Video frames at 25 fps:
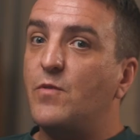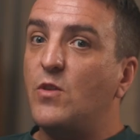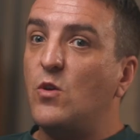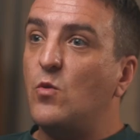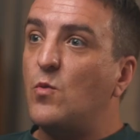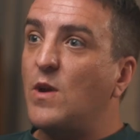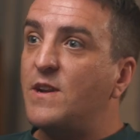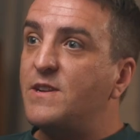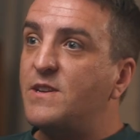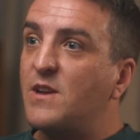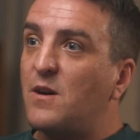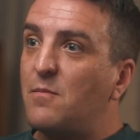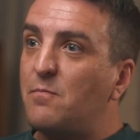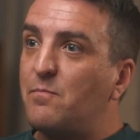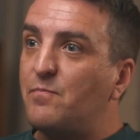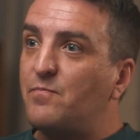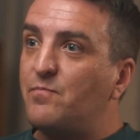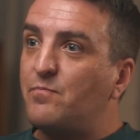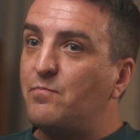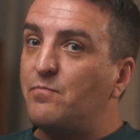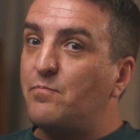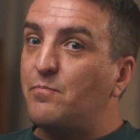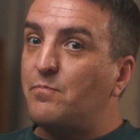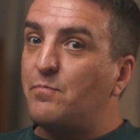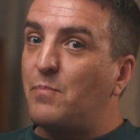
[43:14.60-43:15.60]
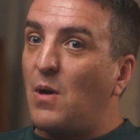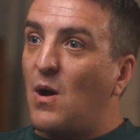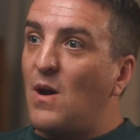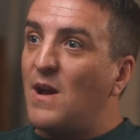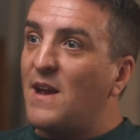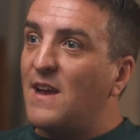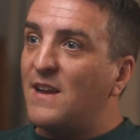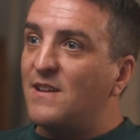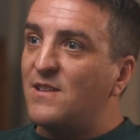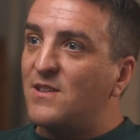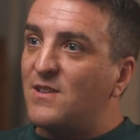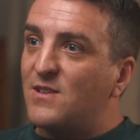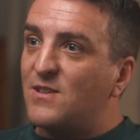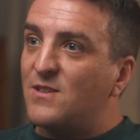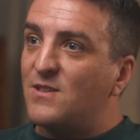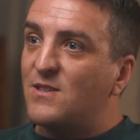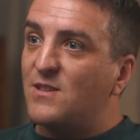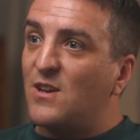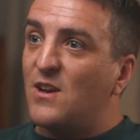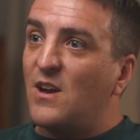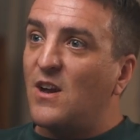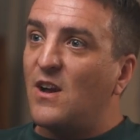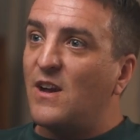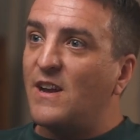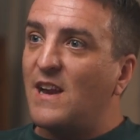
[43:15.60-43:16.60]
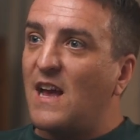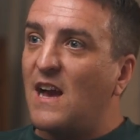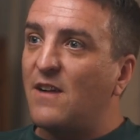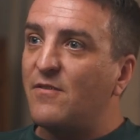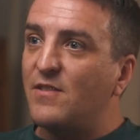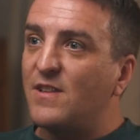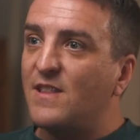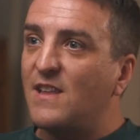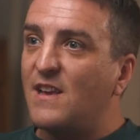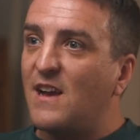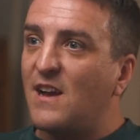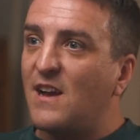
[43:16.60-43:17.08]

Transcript: You end up buying the dessert and having